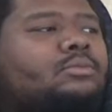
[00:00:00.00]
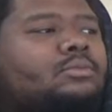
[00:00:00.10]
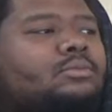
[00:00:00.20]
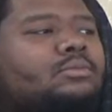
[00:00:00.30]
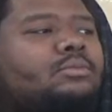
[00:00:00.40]

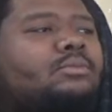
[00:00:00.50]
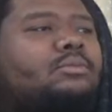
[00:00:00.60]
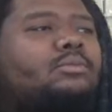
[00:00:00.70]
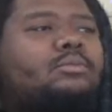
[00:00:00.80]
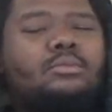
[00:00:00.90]

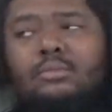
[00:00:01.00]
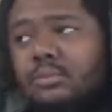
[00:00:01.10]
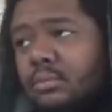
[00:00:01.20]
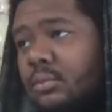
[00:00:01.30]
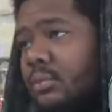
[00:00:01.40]

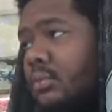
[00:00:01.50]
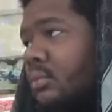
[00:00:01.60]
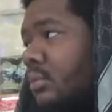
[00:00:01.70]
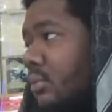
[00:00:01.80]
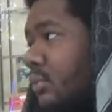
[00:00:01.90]

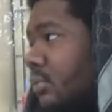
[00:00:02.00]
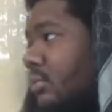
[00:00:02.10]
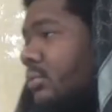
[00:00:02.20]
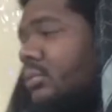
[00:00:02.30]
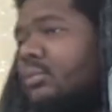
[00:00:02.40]

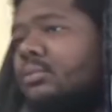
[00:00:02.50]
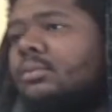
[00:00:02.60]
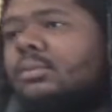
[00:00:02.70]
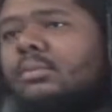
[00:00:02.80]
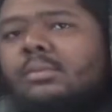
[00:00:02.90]

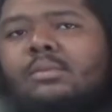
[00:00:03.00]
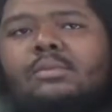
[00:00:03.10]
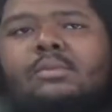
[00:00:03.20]
The person shown says nothing.